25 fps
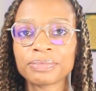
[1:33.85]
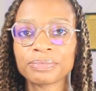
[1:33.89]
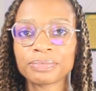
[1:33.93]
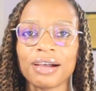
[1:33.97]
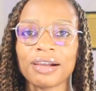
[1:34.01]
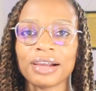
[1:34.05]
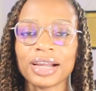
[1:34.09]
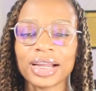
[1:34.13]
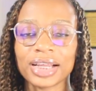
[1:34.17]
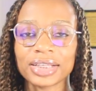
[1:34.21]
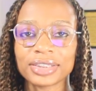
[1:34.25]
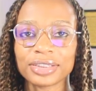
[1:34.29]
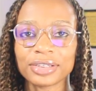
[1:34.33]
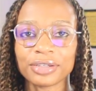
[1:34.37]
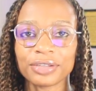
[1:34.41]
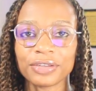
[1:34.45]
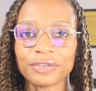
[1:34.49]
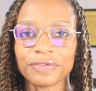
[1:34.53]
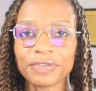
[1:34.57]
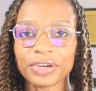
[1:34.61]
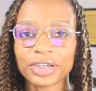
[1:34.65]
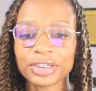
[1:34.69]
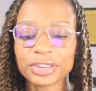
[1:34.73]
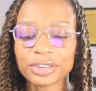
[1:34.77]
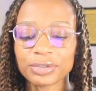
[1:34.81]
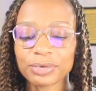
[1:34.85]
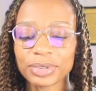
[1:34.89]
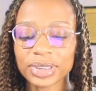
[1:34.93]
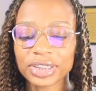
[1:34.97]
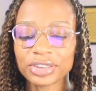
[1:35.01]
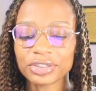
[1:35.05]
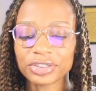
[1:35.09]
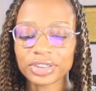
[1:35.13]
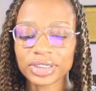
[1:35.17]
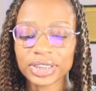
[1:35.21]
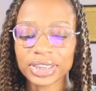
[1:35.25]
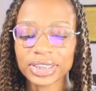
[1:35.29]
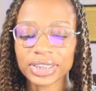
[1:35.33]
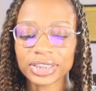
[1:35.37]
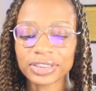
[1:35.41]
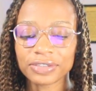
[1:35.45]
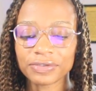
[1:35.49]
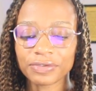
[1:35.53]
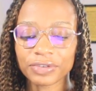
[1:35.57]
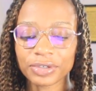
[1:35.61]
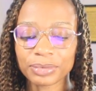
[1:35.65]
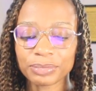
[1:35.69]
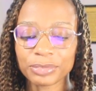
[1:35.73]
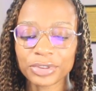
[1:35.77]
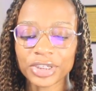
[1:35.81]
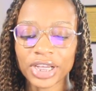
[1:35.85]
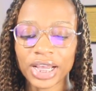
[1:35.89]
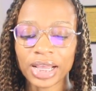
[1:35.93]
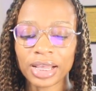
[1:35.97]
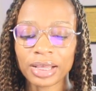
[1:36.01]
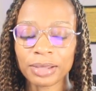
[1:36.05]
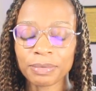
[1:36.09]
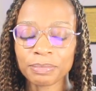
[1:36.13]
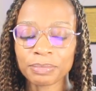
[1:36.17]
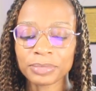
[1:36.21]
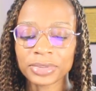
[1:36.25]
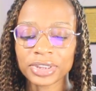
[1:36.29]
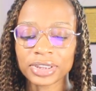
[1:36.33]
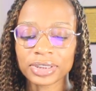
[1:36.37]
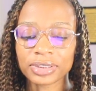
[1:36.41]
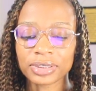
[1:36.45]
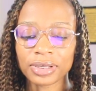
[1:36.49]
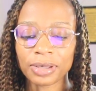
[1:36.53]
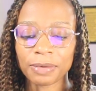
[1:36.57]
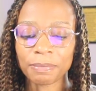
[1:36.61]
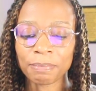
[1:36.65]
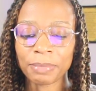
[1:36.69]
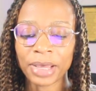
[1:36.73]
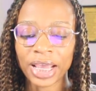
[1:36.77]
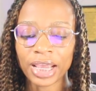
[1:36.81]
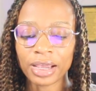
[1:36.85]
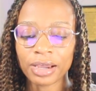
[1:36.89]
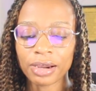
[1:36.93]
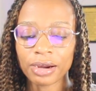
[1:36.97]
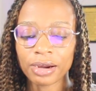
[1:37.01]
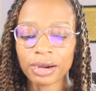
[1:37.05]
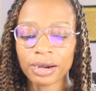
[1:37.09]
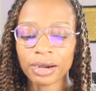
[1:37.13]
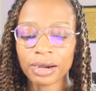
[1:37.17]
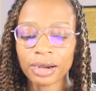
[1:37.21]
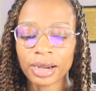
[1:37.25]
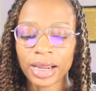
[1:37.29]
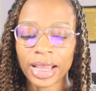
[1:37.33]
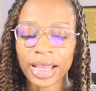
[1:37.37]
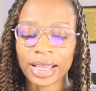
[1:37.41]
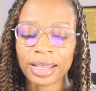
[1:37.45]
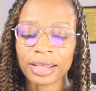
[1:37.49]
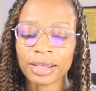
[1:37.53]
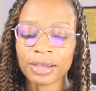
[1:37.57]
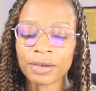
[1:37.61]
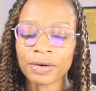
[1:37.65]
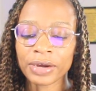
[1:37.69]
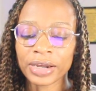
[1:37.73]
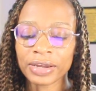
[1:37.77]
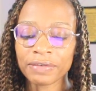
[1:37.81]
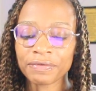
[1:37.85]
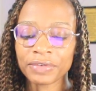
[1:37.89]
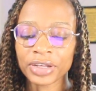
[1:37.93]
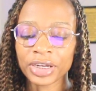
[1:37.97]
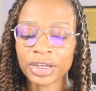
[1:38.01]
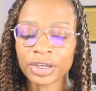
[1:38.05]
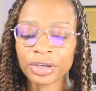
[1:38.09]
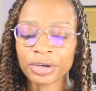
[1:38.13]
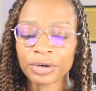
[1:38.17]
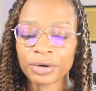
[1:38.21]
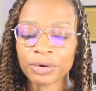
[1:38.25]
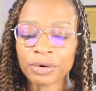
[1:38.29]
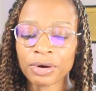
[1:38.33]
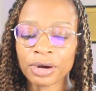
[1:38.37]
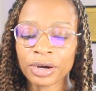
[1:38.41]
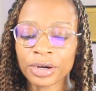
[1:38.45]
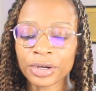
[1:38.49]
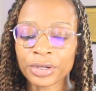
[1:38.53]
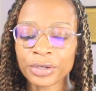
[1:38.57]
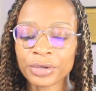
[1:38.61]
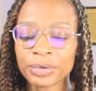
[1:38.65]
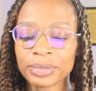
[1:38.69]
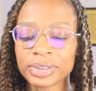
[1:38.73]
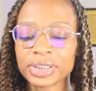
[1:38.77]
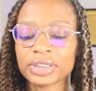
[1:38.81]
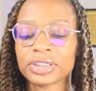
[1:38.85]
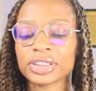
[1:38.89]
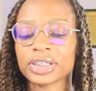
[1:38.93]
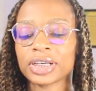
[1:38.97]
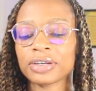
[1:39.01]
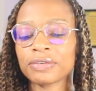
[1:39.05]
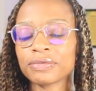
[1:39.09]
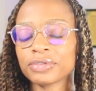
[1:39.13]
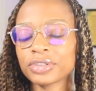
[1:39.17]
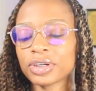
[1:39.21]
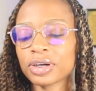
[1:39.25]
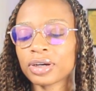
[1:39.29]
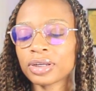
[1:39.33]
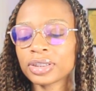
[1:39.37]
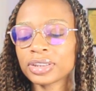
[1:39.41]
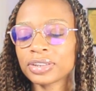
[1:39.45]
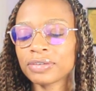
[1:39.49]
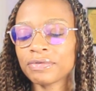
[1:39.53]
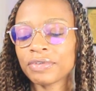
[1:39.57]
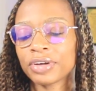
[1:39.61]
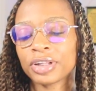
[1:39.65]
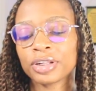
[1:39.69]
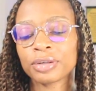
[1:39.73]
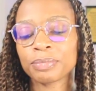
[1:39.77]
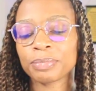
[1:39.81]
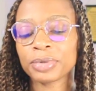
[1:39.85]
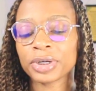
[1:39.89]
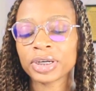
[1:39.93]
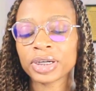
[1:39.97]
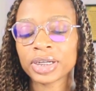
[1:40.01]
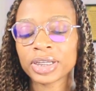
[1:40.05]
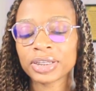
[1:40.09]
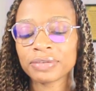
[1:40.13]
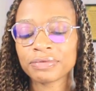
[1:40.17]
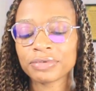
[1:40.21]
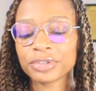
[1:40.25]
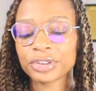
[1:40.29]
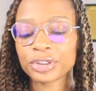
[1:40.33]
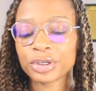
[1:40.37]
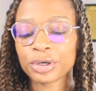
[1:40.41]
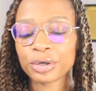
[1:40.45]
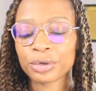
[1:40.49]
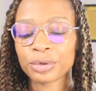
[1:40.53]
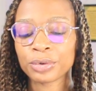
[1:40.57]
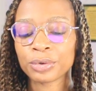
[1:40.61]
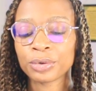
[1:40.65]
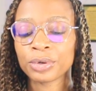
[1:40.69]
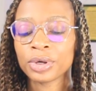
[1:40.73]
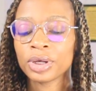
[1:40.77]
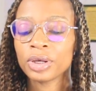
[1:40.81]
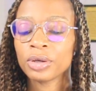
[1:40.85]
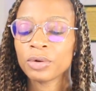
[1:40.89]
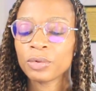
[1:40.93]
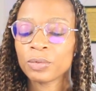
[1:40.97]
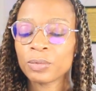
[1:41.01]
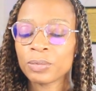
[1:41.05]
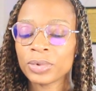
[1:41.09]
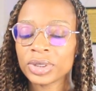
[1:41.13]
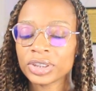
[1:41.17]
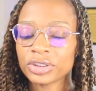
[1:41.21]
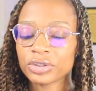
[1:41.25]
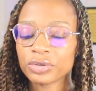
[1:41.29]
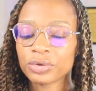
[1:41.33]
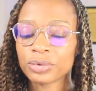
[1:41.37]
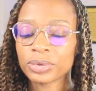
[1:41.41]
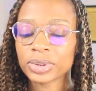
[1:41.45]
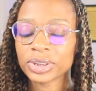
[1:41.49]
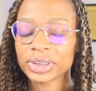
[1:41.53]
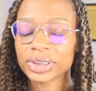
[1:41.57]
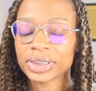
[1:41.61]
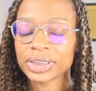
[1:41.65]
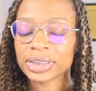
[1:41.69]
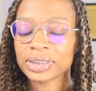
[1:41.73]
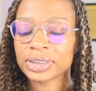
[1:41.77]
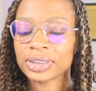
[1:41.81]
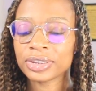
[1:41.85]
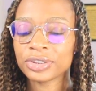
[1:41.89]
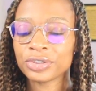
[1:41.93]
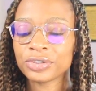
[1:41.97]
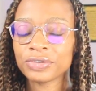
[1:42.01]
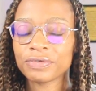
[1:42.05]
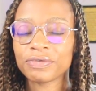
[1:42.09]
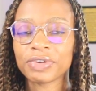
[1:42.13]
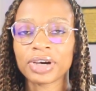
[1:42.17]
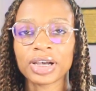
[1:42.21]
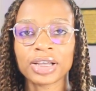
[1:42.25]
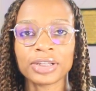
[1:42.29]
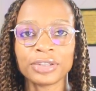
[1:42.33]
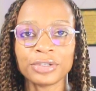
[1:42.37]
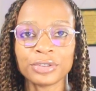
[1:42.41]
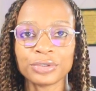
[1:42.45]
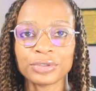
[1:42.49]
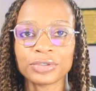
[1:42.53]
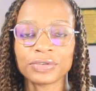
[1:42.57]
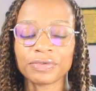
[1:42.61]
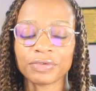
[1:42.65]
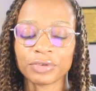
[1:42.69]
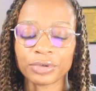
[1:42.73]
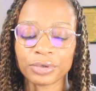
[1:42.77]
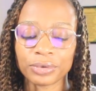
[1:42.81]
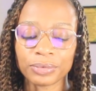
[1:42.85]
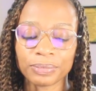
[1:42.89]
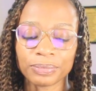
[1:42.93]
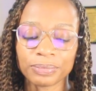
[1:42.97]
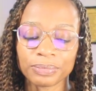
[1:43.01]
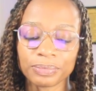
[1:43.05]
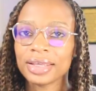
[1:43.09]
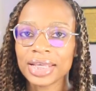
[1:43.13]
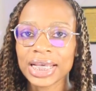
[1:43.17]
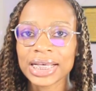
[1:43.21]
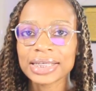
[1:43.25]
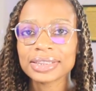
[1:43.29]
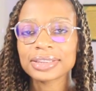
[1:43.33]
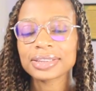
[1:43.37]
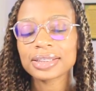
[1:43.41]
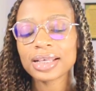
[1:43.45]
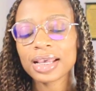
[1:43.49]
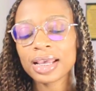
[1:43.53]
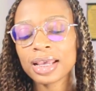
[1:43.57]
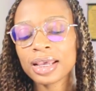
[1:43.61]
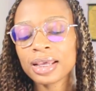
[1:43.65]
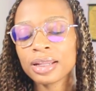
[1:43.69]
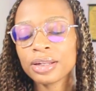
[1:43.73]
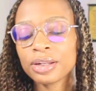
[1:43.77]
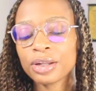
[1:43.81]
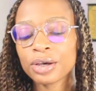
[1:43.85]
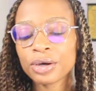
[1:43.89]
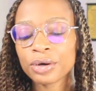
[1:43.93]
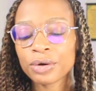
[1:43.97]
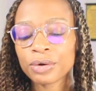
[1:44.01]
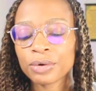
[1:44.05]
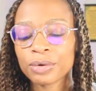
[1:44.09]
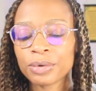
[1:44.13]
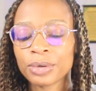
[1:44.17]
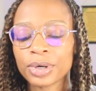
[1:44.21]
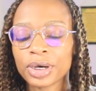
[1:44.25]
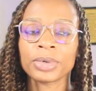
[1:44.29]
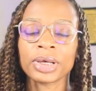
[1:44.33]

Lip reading: All right, so the first question is from James Baker. Hey, great video. Are you a self-taught developer? If so, which courses did you find useful? Yes and no.